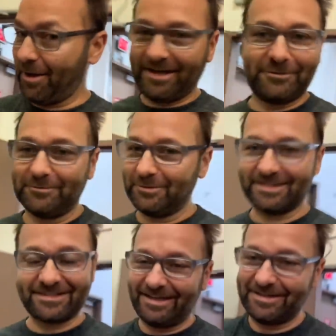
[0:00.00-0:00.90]
I don't even
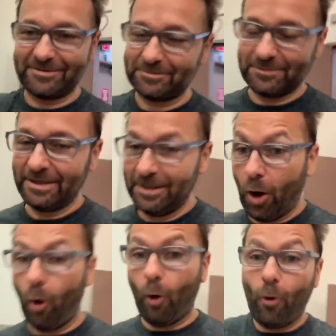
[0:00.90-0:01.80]
want to say.
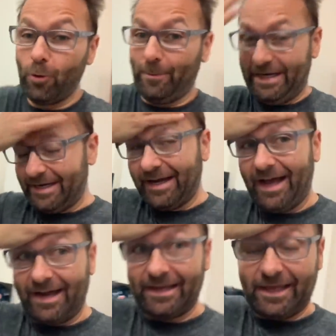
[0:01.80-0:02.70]
Oh my
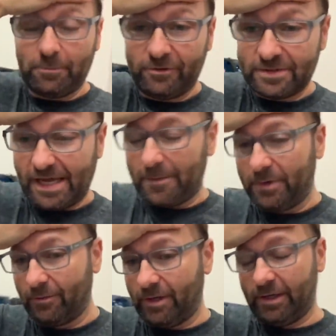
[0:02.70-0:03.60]
God, I can't believe what's
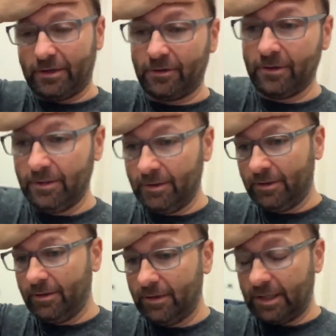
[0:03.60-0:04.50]
happening right now.
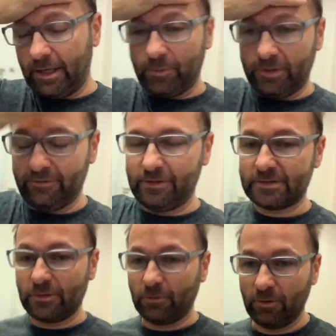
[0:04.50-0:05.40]
Can't believe
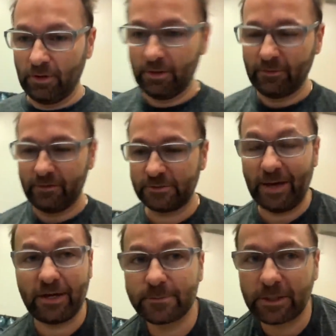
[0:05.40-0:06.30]
it. So this
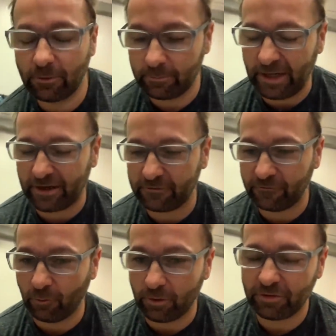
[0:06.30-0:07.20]
battle's been going back and
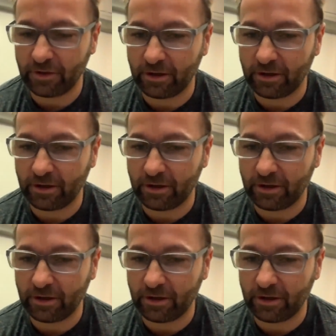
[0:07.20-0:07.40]
forth.